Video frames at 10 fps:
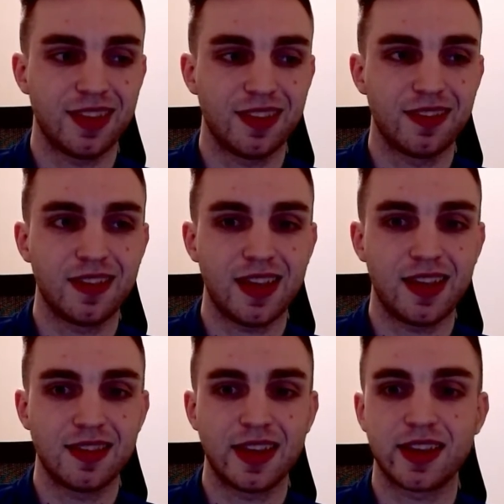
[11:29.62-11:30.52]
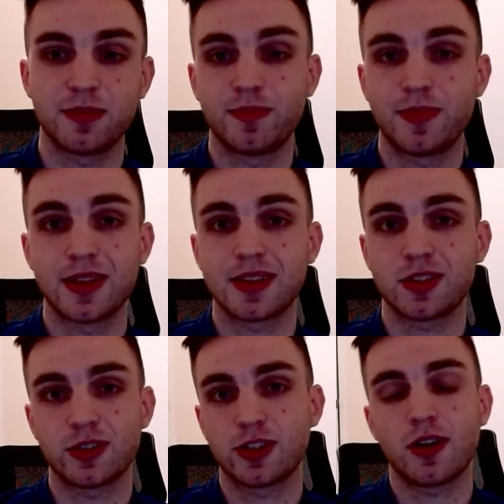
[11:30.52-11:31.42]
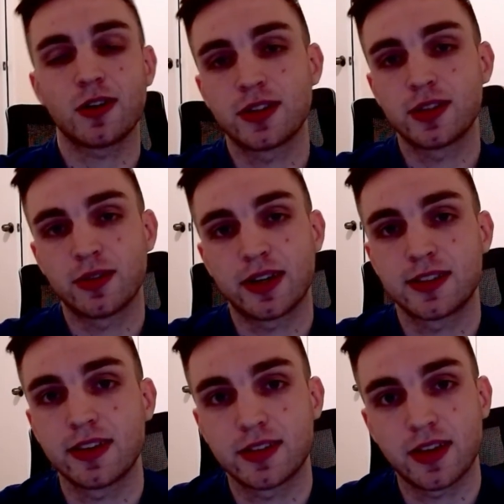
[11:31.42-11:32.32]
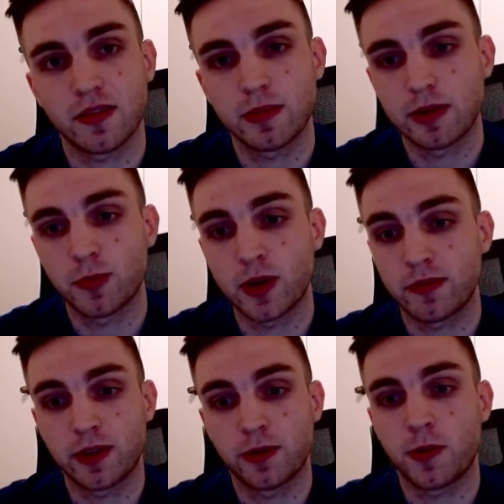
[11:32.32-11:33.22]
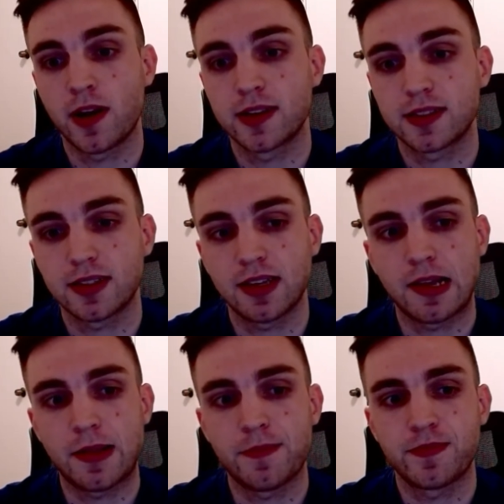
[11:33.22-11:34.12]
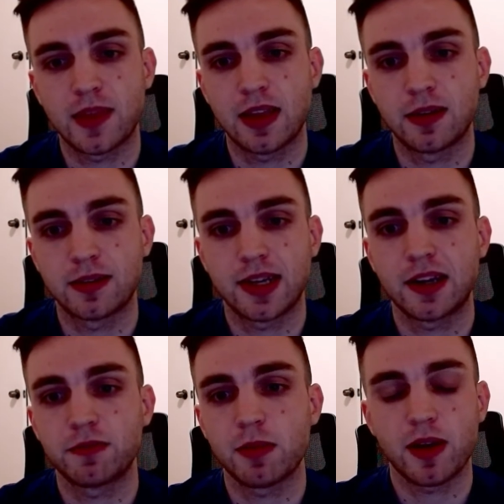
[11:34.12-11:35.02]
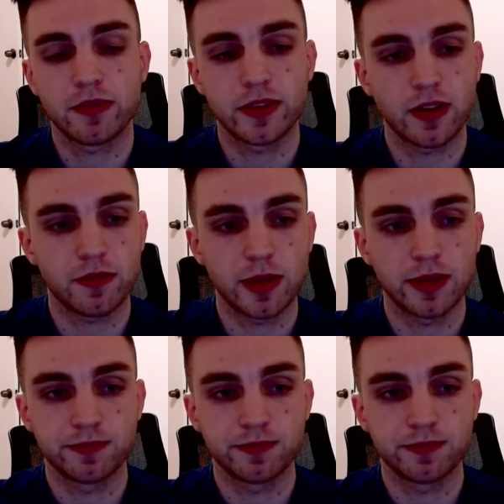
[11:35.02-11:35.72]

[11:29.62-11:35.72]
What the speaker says: then they could essentially charge the United States government whatever they want, and kind of rip off the government.